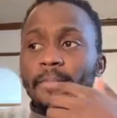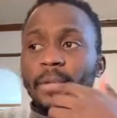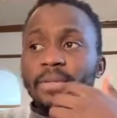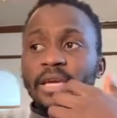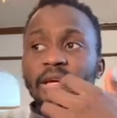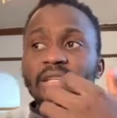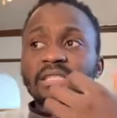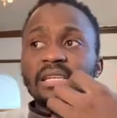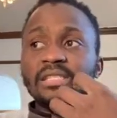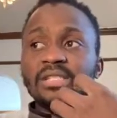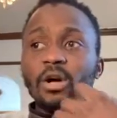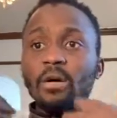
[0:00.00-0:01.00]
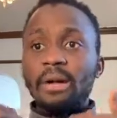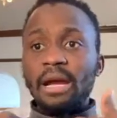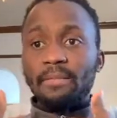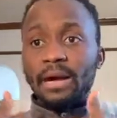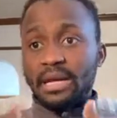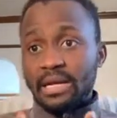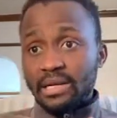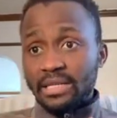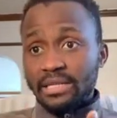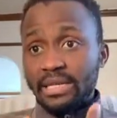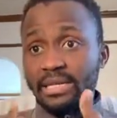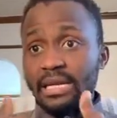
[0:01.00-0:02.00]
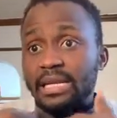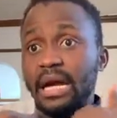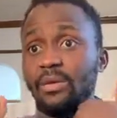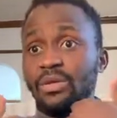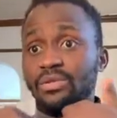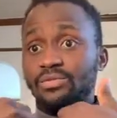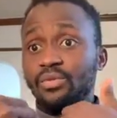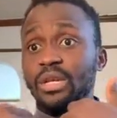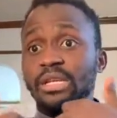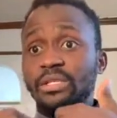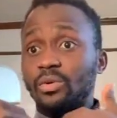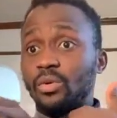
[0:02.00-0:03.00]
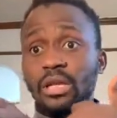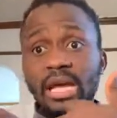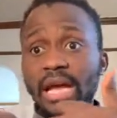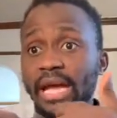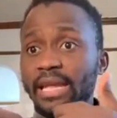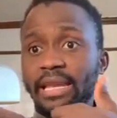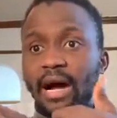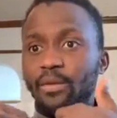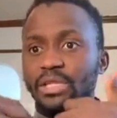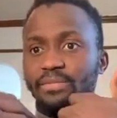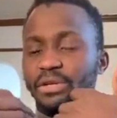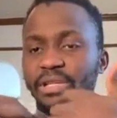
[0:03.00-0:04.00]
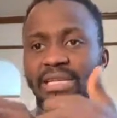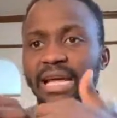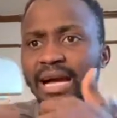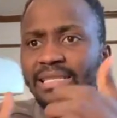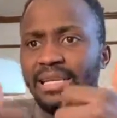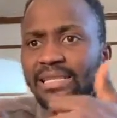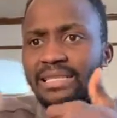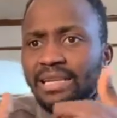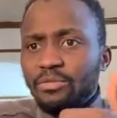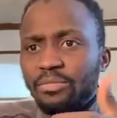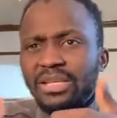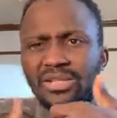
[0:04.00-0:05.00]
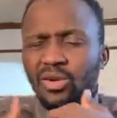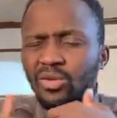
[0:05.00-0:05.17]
because they saw my background in data and I was willing to learn. I was building access database